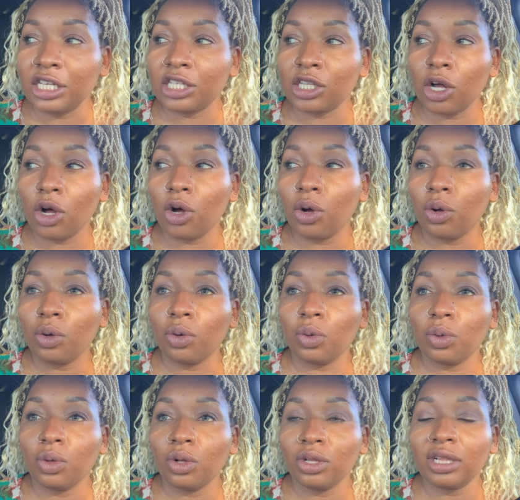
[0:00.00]
so
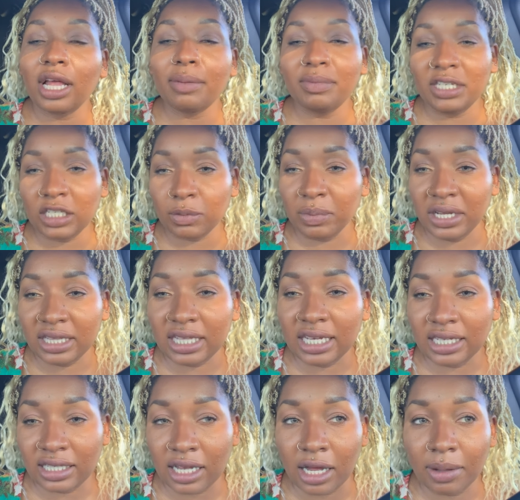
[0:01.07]
let me speed
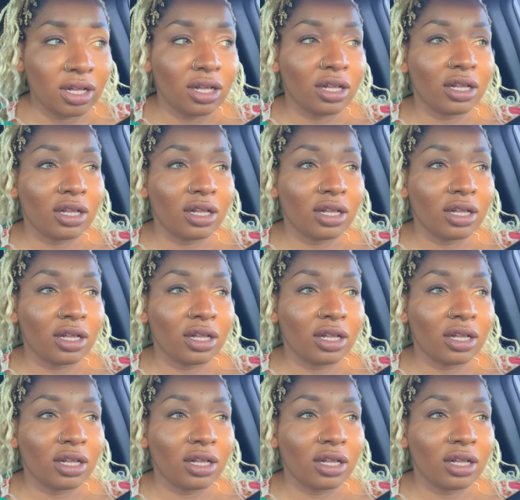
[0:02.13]
things up.